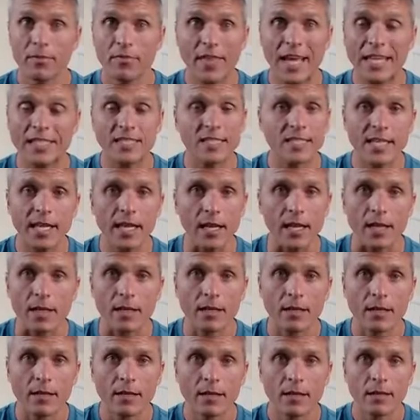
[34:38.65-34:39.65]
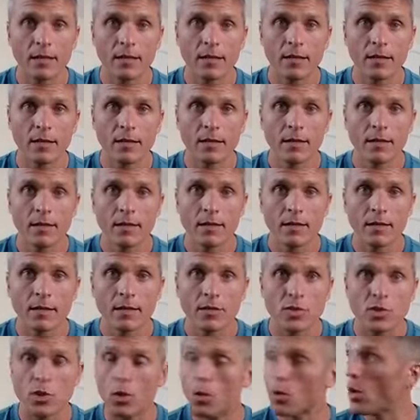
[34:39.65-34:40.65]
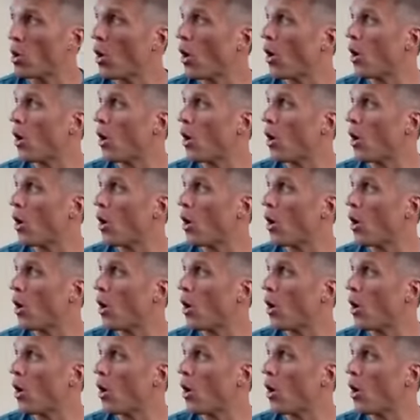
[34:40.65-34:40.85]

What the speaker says: That's it. So